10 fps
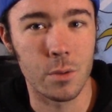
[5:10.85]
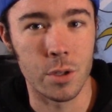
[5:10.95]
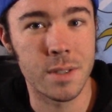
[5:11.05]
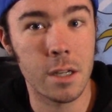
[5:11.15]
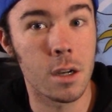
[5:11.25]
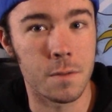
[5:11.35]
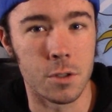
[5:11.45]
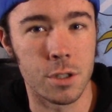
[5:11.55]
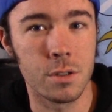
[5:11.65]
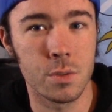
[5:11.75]
or you take off your
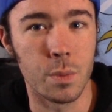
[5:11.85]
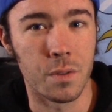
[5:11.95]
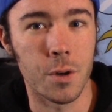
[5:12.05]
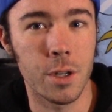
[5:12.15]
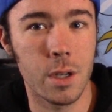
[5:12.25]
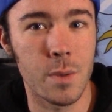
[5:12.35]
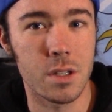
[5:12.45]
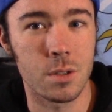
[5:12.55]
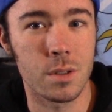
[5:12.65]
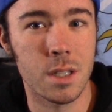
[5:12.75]
shoes before you
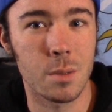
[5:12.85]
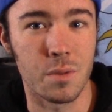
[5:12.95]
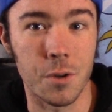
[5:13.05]
commit suicide,